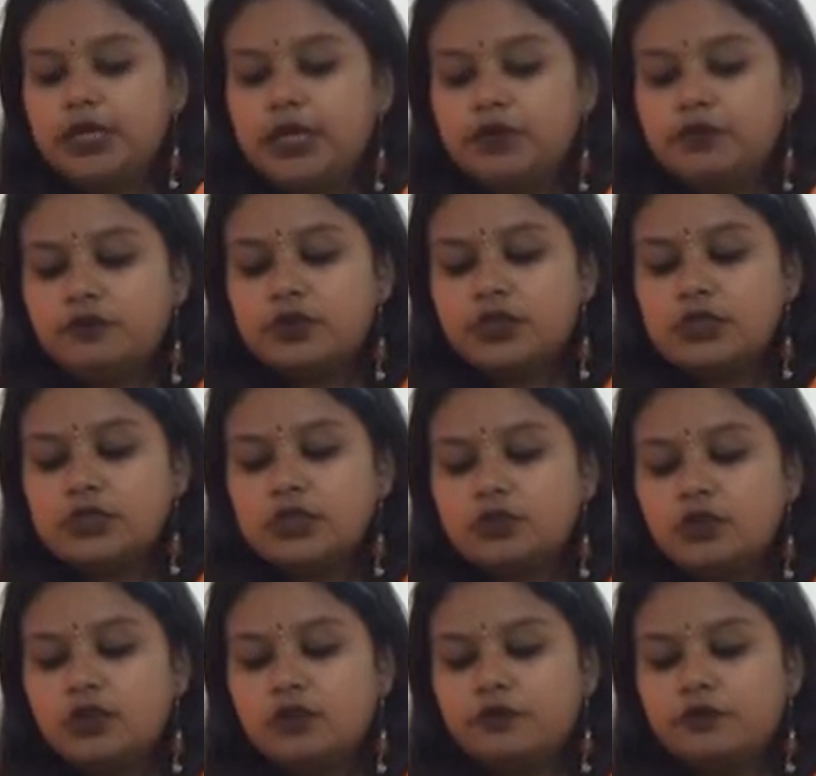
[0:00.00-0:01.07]
Inverse
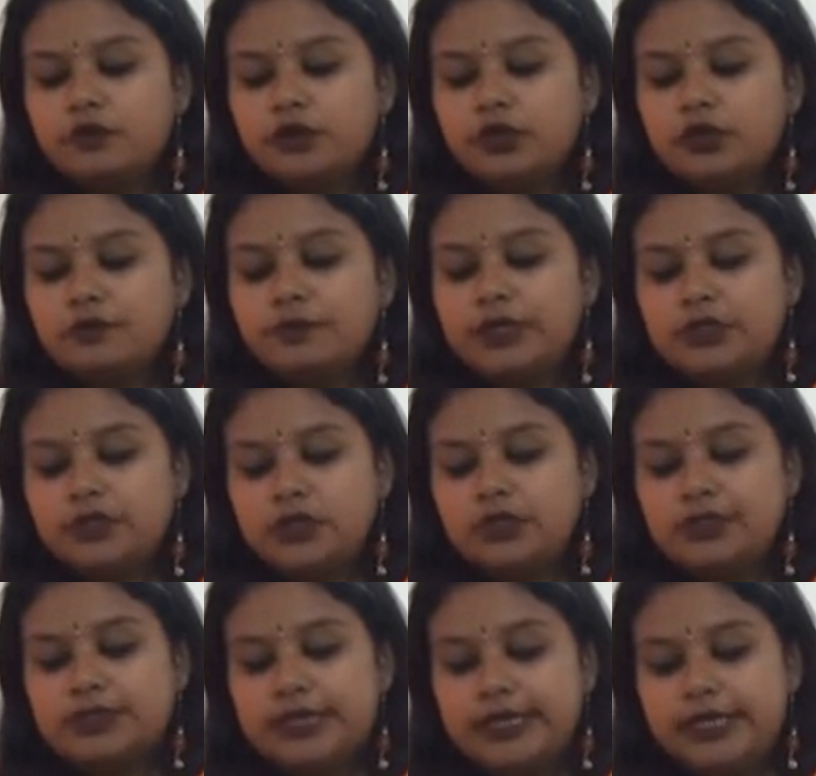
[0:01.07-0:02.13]
of a
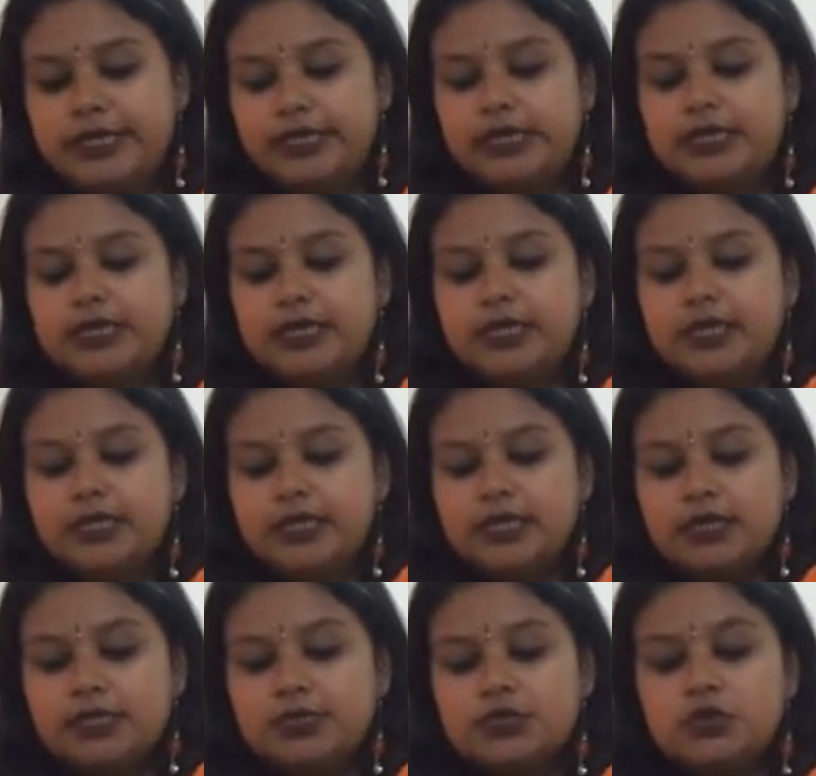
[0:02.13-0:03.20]
matrix A
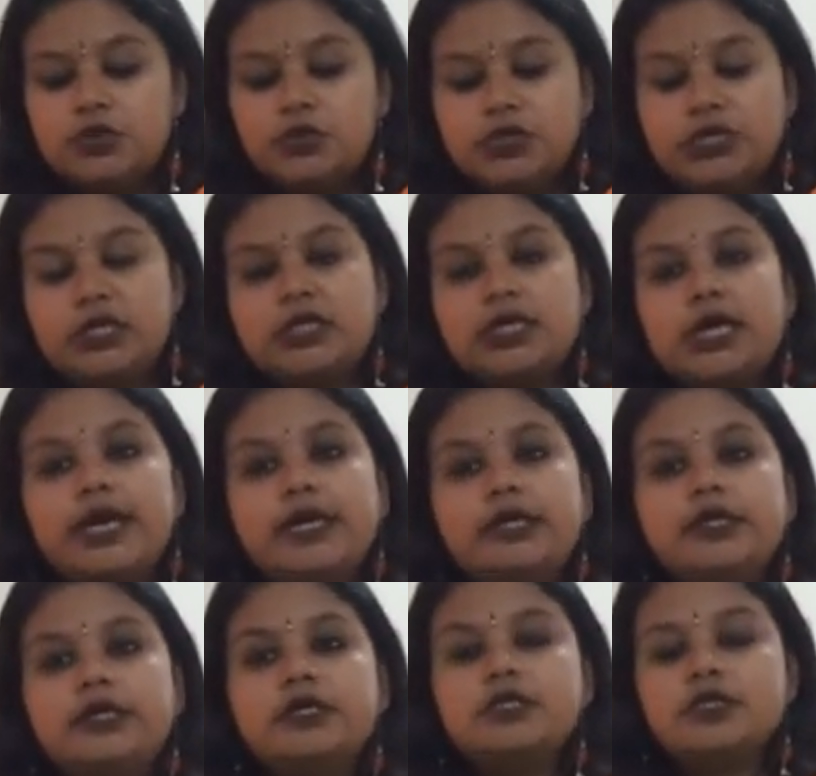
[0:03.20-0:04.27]
is unique and
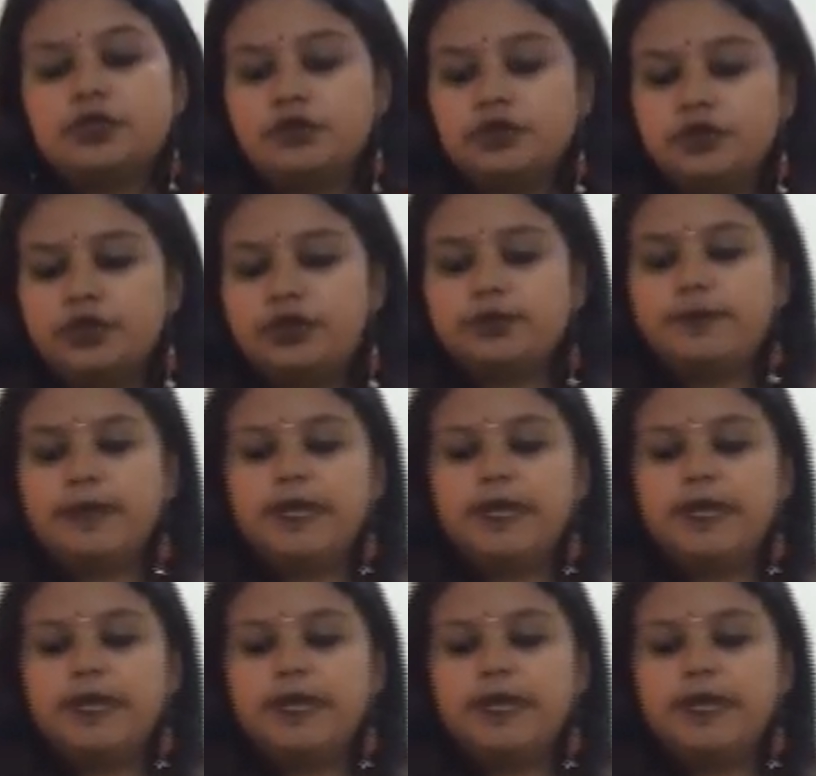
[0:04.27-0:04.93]
it is denoted